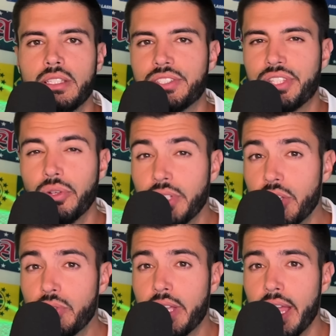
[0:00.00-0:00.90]
Still in the
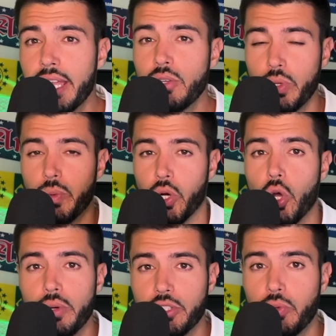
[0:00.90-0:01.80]
U K, we were
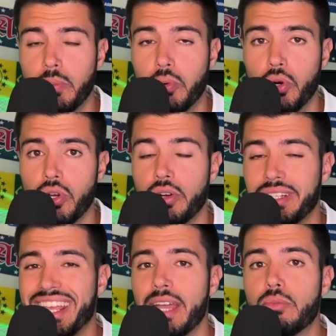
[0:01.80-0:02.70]
going to report on
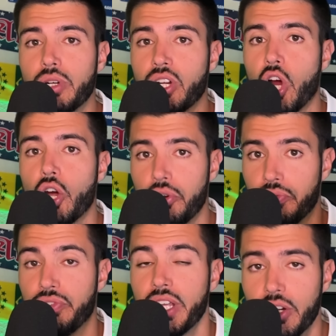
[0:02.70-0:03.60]
Cameron
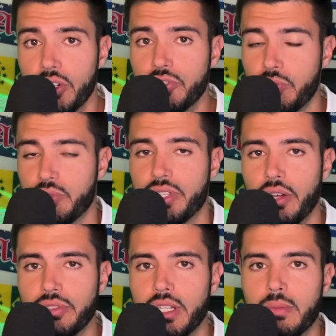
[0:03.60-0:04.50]
Carter-Vickers from
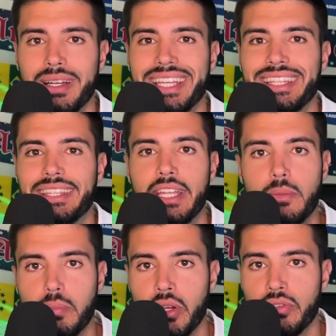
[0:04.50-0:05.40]
Celtic, but he
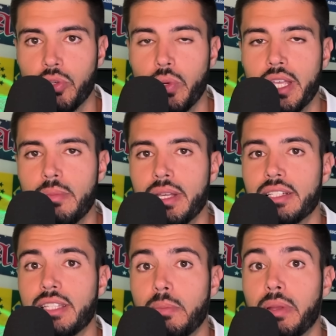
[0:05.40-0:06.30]
didn't play over the weekend
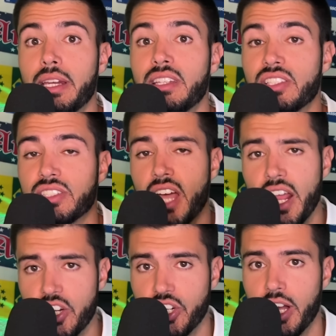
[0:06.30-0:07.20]
because they played in the
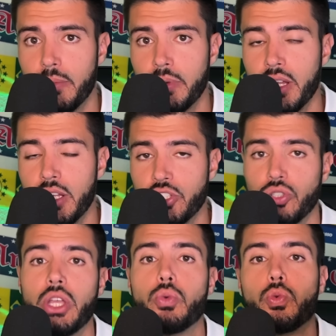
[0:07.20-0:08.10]
Scottish Cup, so
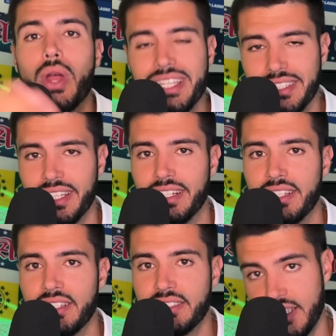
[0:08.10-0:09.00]
they rested
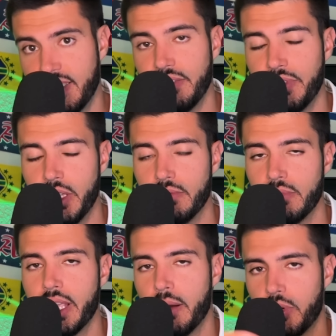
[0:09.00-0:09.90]
C C V,
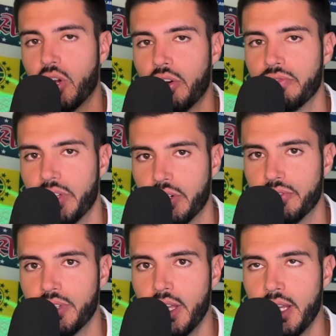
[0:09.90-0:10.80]
Cameron
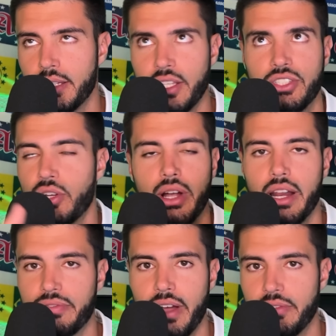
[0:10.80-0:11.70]
Carter-Vickers. They still
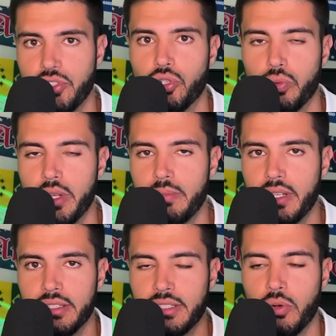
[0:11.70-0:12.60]
got a five zero win because they